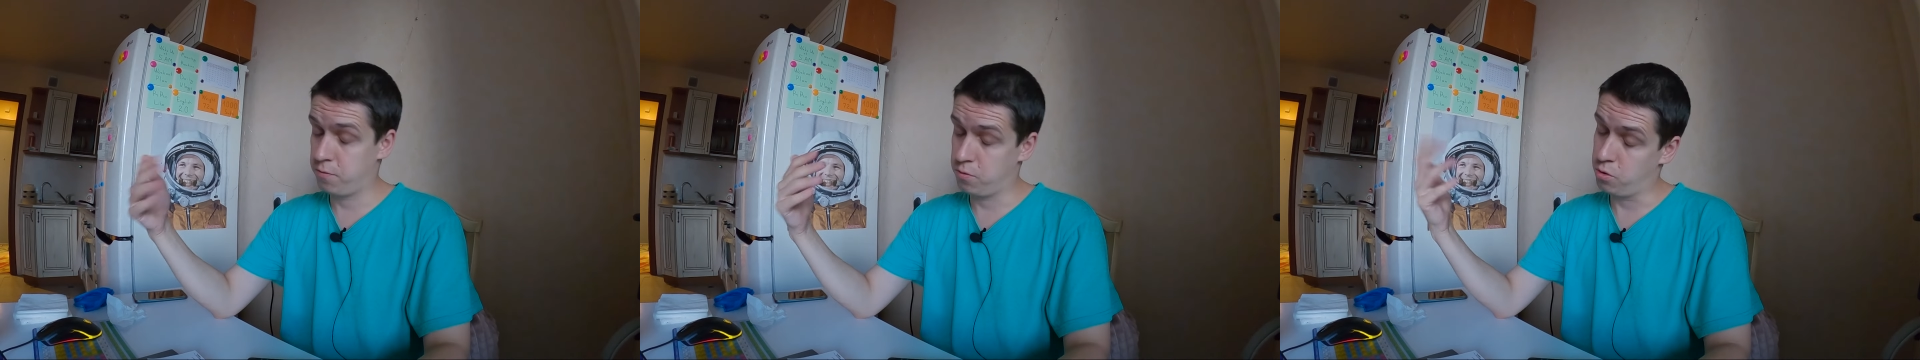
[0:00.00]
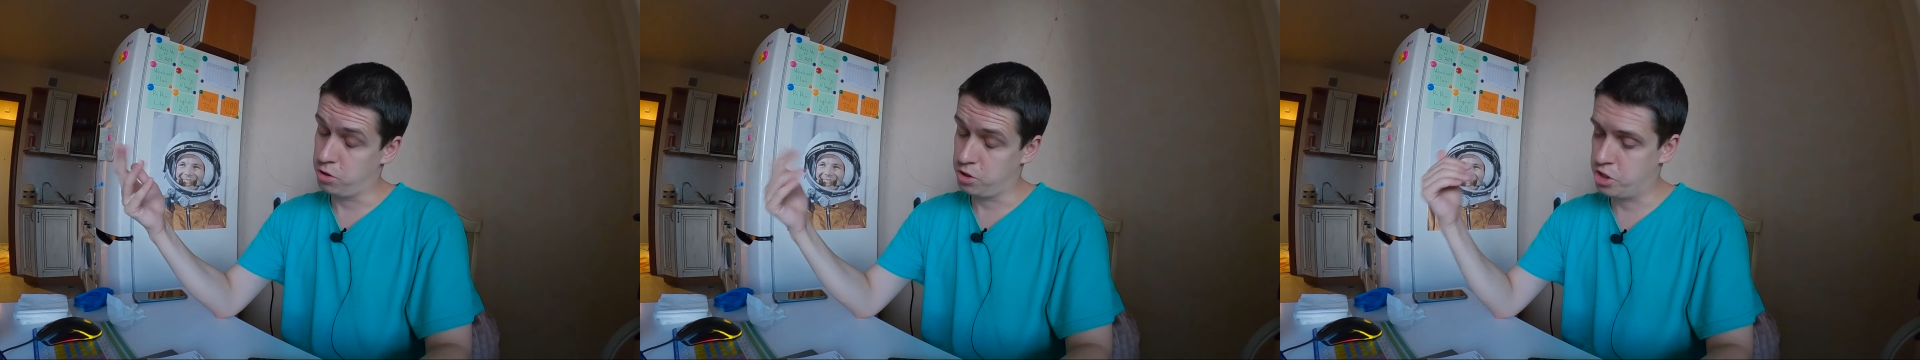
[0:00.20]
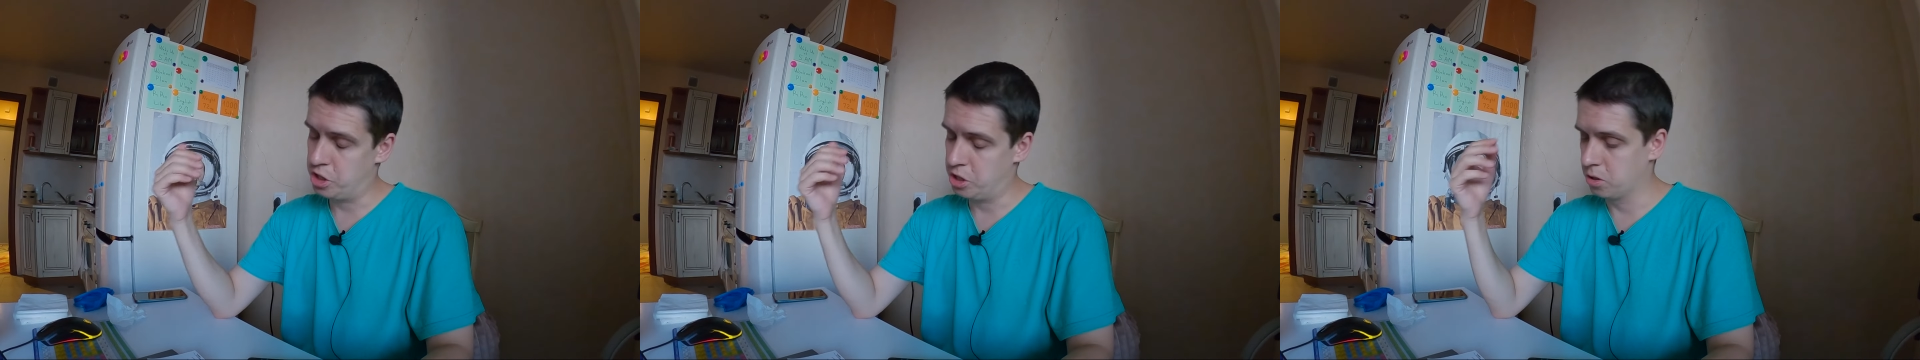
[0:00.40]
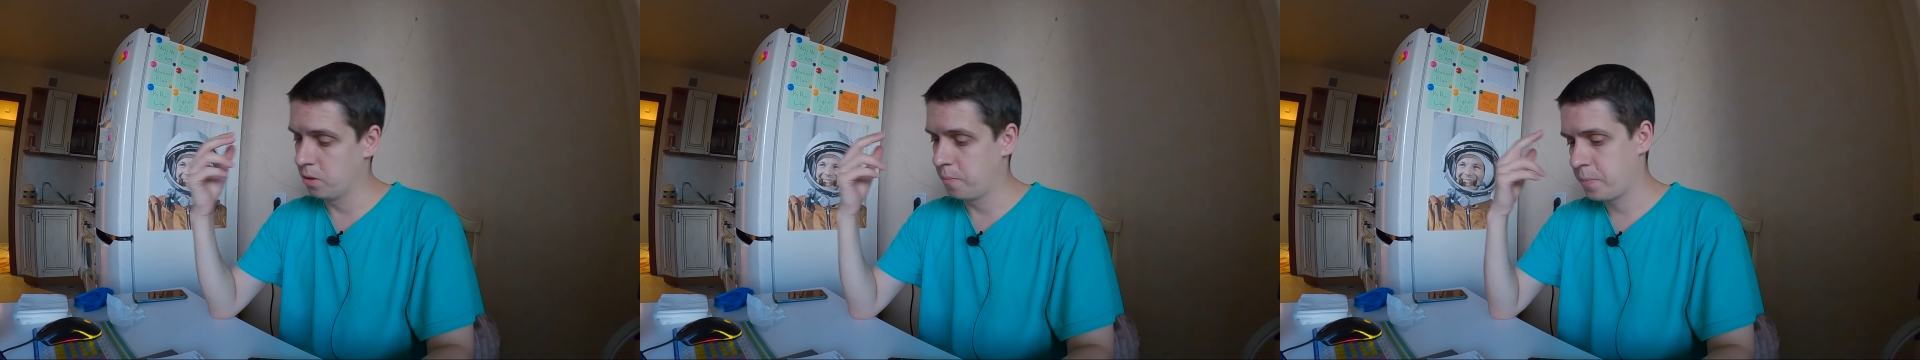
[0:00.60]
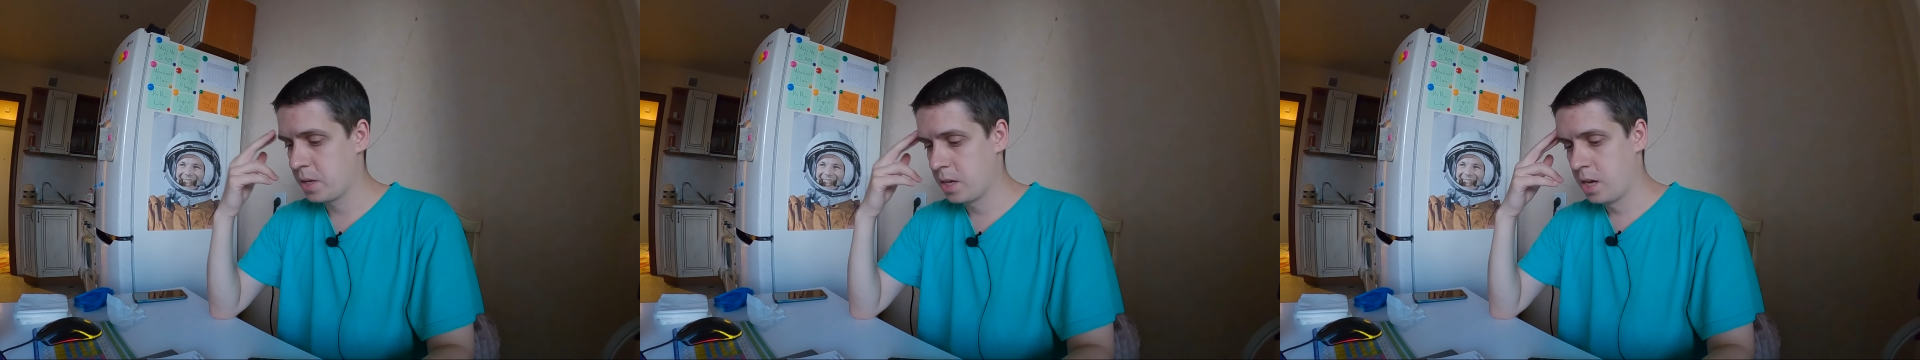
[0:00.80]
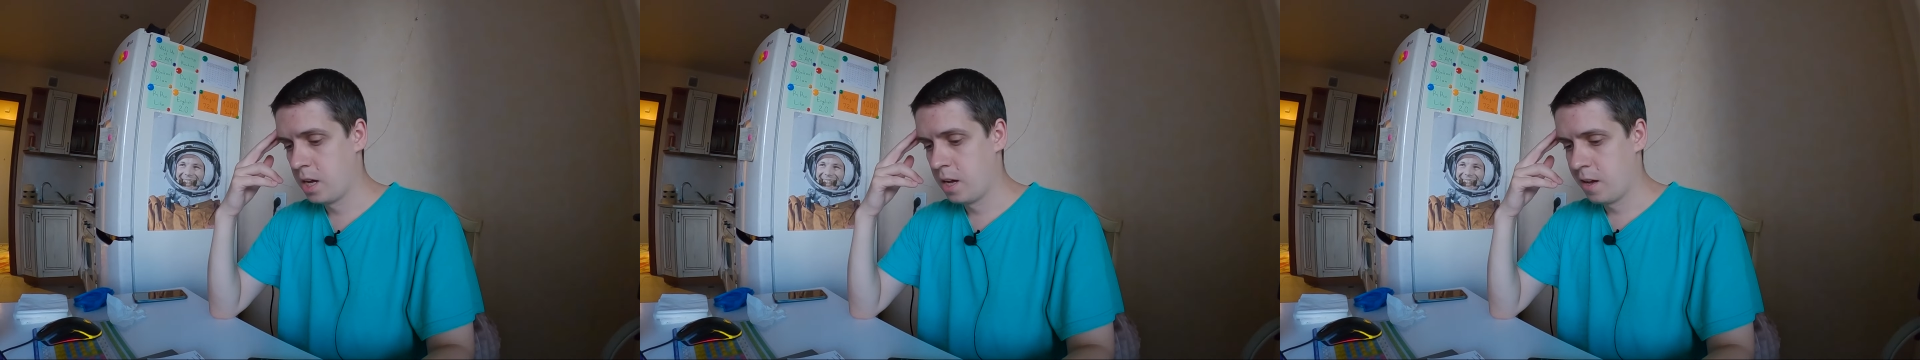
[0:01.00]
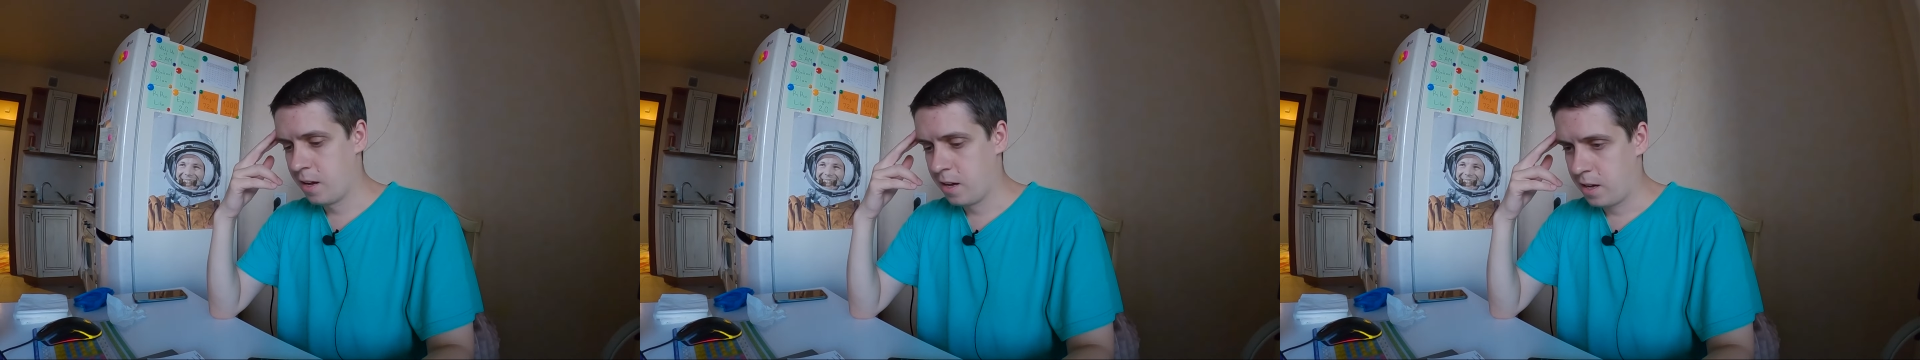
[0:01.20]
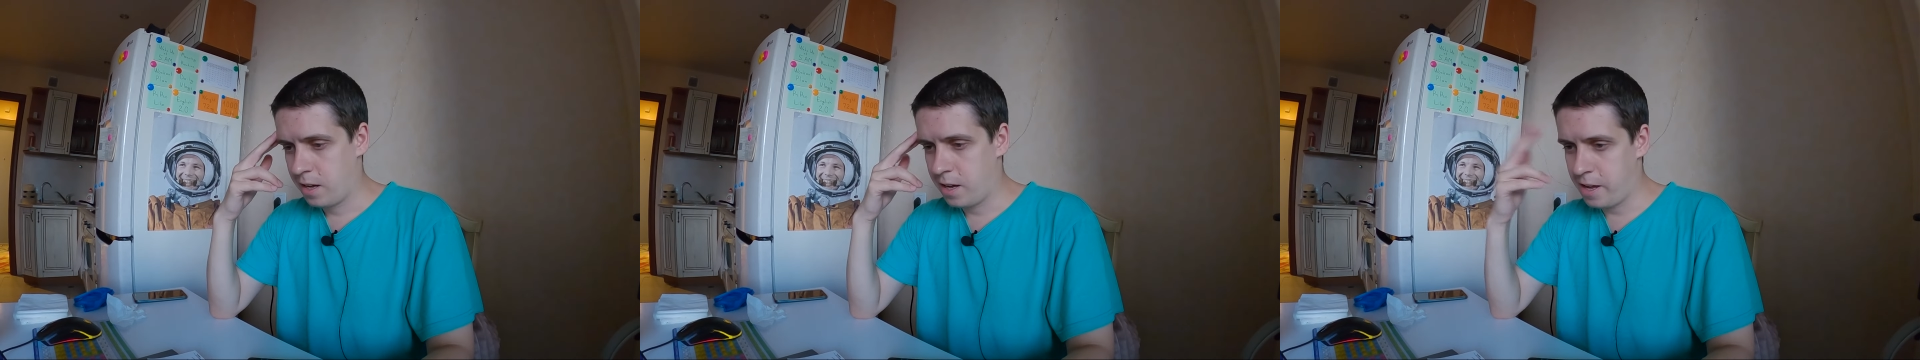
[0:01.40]
for chill.
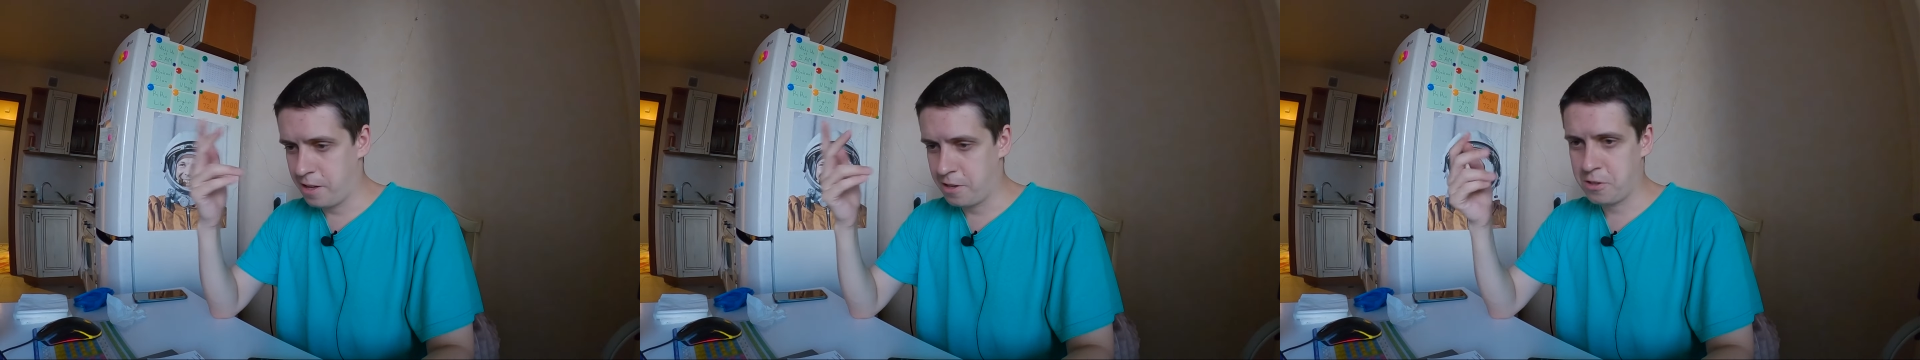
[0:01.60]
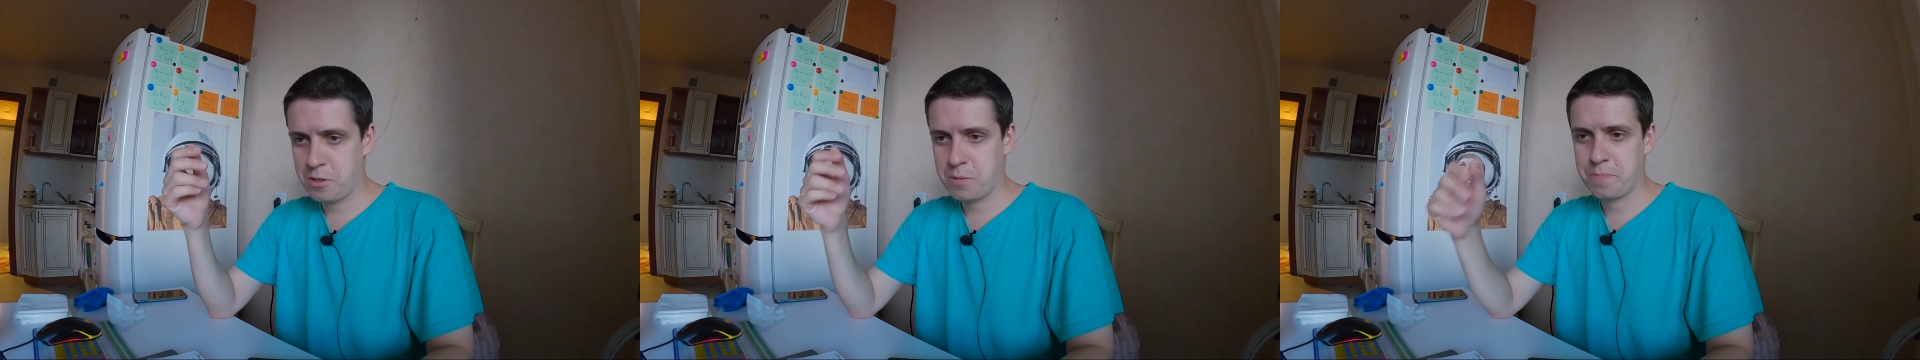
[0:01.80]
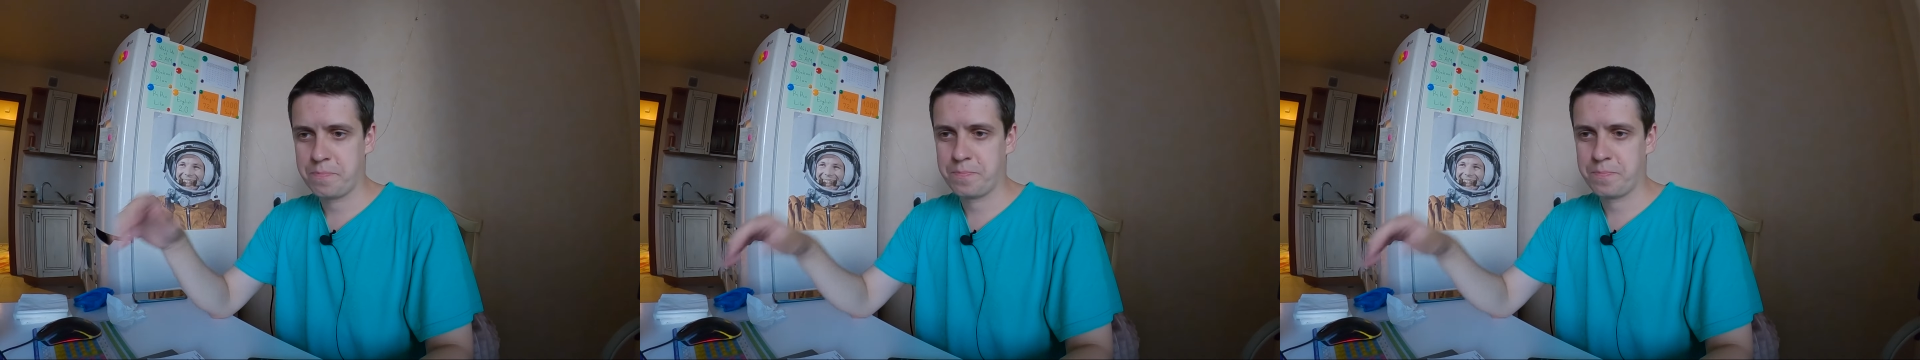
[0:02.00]
And